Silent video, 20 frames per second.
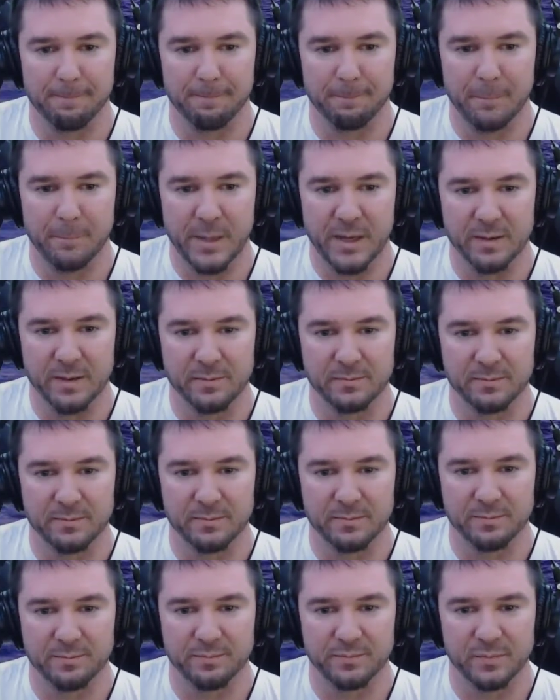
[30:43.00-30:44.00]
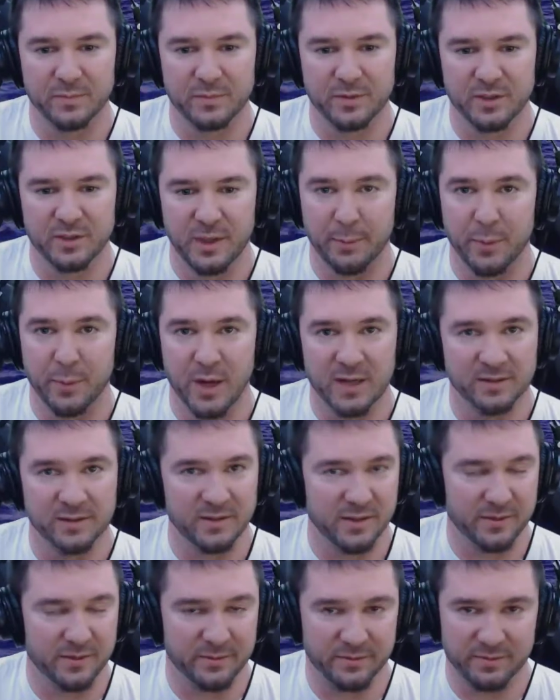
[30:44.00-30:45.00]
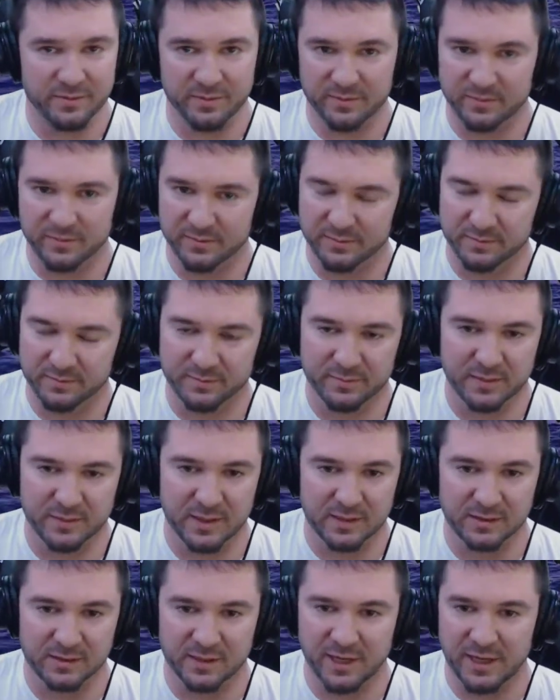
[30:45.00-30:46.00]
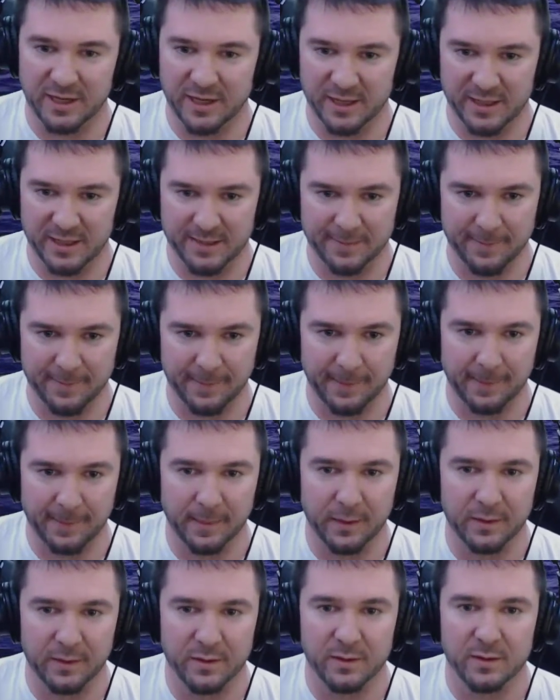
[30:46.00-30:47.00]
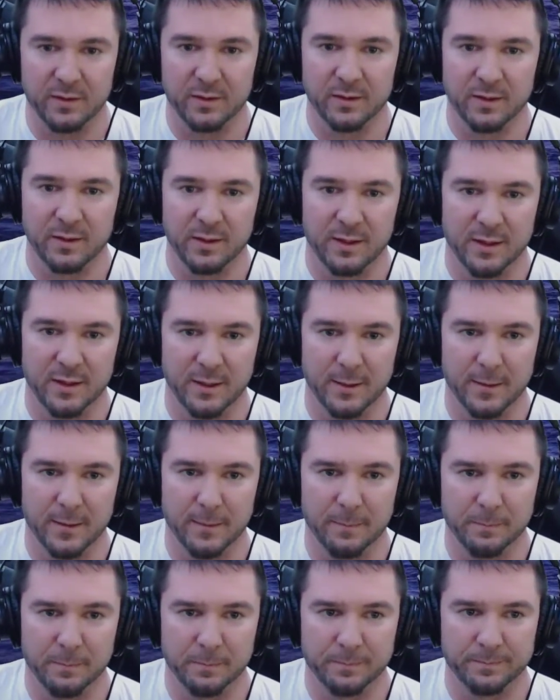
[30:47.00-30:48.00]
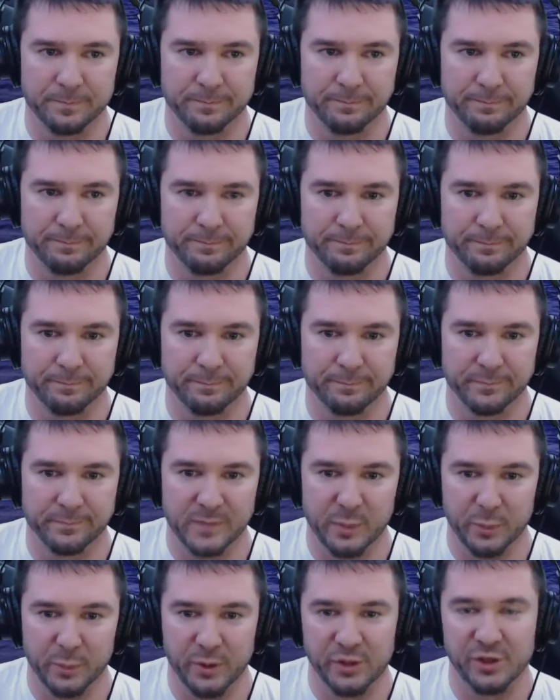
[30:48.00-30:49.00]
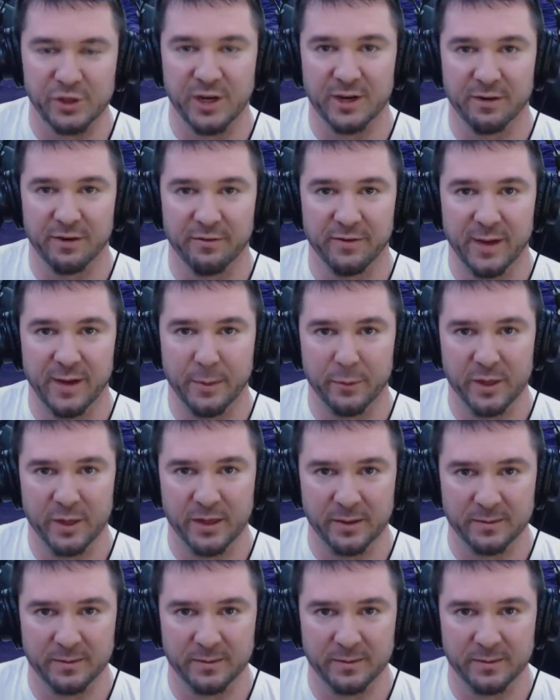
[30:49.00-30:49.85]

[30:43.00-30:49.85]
But stay positive. That's key. Um, appreciate your family,